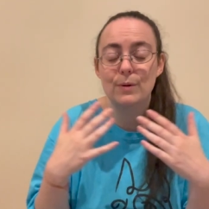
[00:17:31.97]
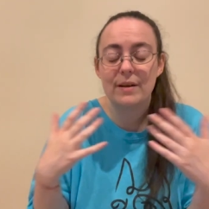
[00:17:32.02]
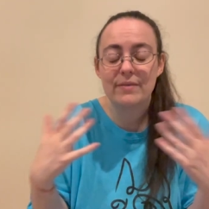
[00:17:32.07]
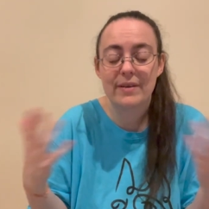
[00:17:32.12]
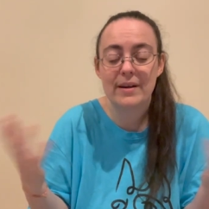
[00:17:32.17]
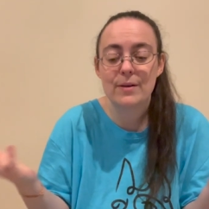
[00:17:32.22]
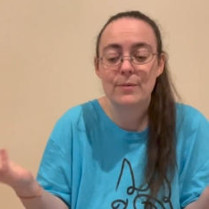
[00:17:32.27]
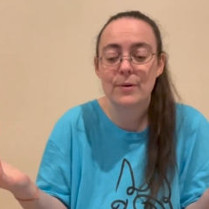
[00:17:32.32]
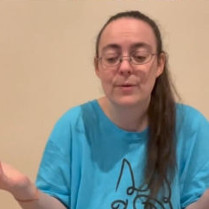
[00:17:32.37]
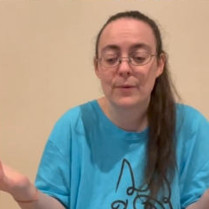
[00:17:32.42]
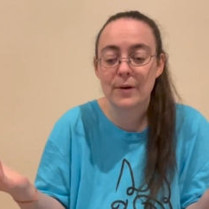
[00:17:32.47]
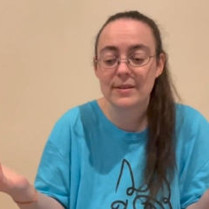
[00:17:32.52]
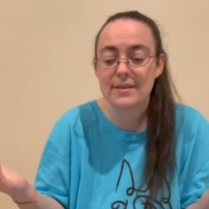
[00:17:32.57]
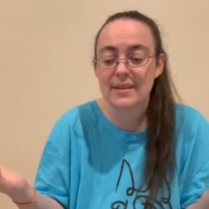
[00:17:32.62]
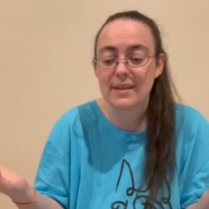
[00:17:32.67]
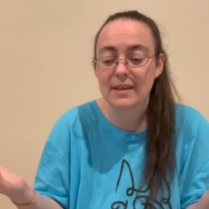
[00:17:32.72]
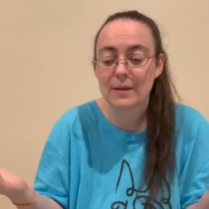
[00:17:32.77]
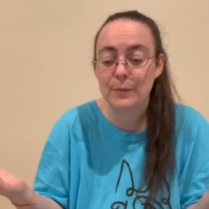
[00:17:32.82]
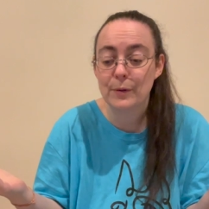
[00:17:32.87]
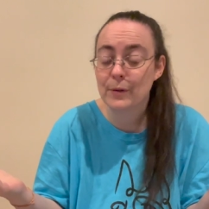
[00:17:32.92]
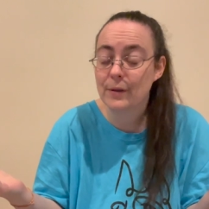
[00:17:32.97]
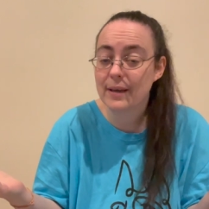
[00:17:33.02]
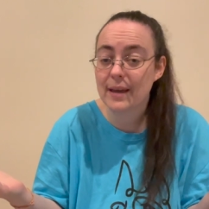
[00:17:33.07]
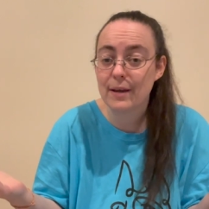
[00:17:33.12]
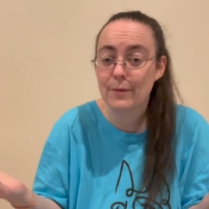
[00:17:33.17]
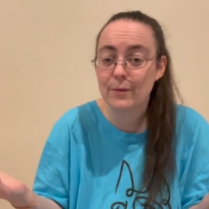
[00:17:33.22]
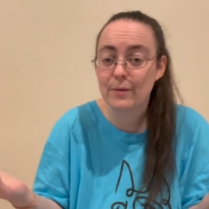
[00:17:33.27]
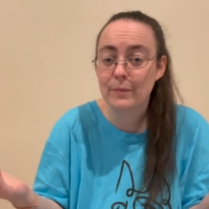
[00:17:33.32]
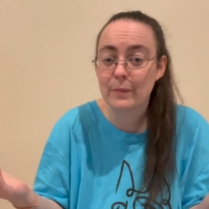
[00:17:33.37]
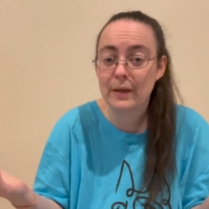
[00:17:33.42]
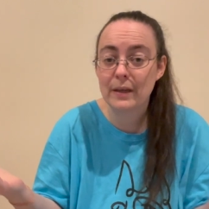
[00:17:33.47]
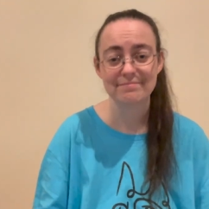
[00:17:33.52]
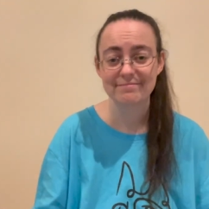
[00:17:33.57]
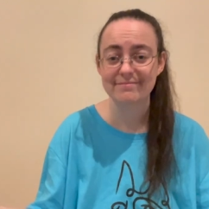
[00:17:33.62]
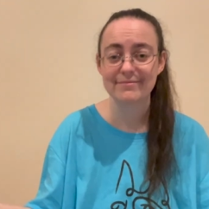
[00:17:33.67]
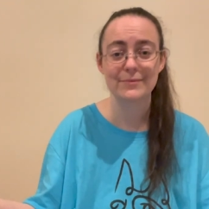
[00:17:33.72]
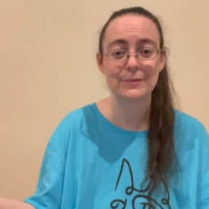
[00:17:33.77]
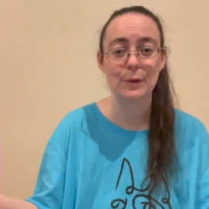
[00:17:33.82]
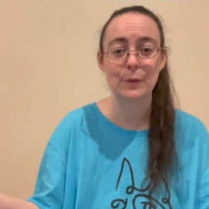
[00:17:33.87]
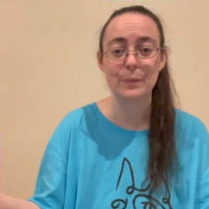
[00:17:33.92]
if anyone wants to communicate with me,
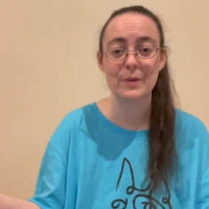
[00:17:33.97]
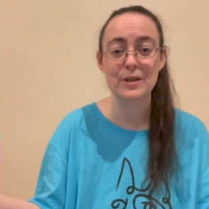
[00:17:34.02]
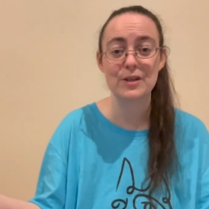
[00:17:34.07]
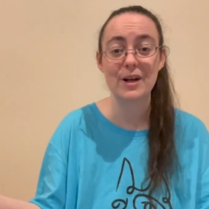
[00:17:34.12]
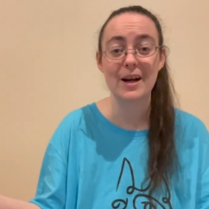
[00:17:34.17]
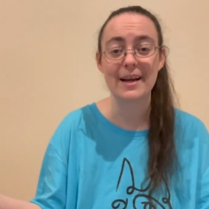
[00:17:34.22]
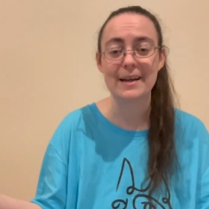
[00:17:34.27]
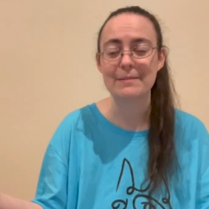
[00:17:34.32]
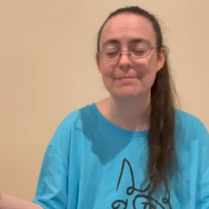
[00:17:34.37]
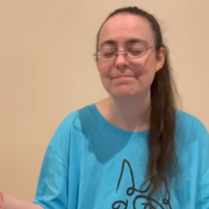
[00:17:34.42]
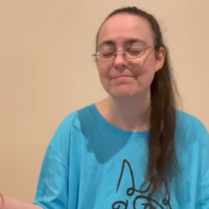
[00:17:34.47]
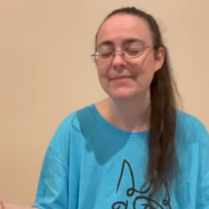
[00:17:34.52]
don't be shy.